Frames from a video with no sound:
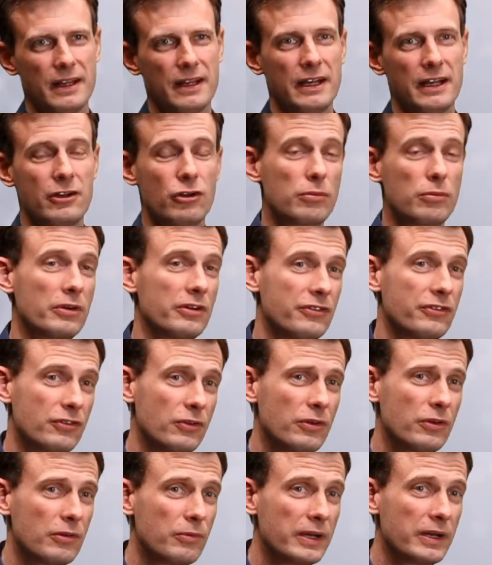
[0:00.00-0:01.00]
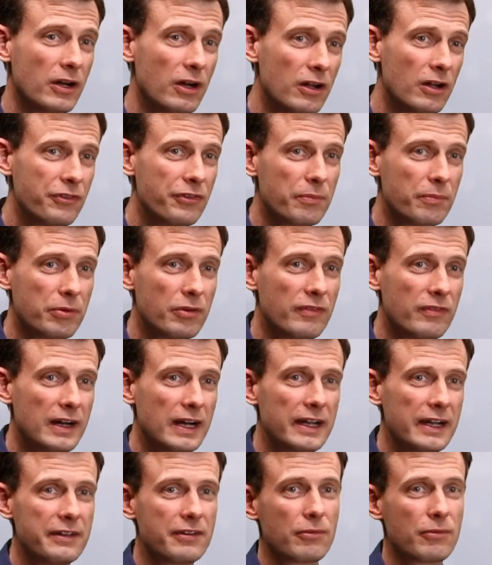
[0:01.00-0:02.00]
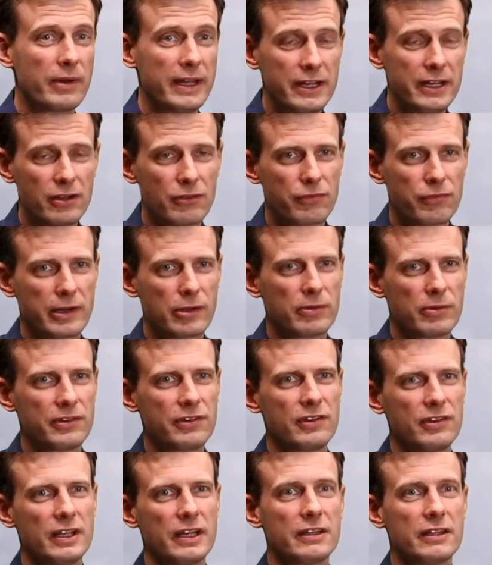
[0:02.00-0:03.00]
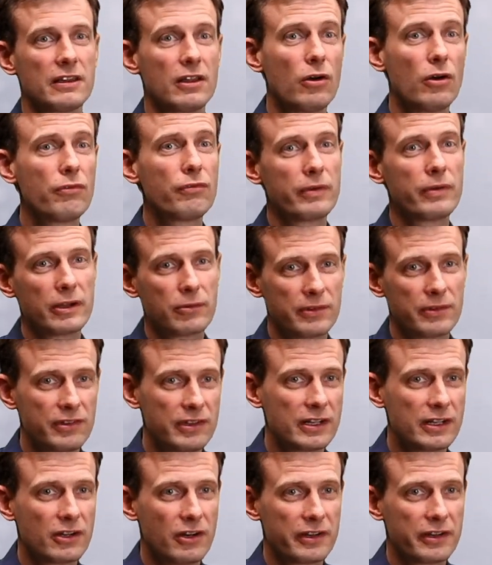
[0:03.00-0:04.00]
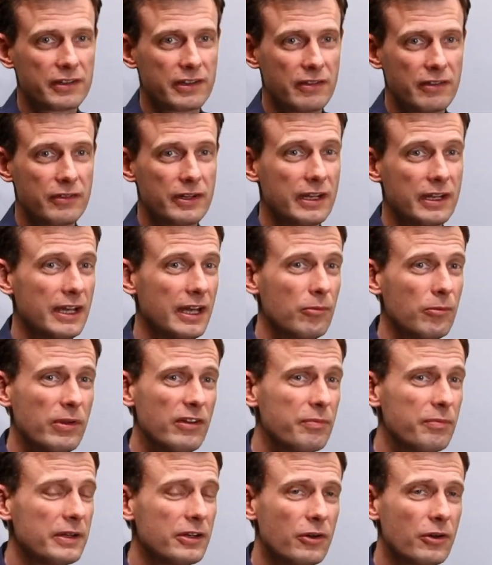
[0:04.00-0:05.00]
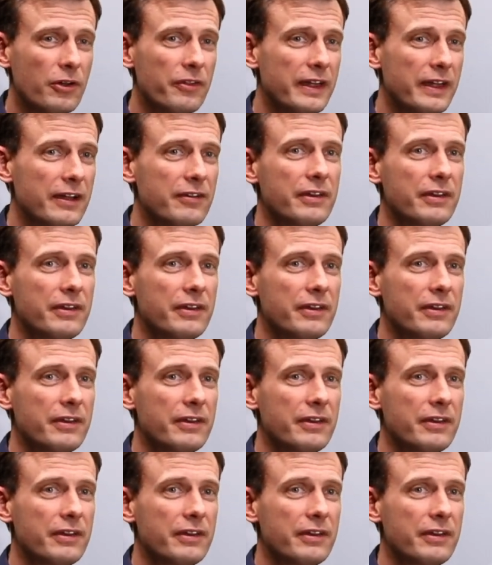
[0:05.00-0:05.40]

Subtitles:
At HUBER+SUHNER, we also provide radio frequency and low frequency connectivity, and we've been doing that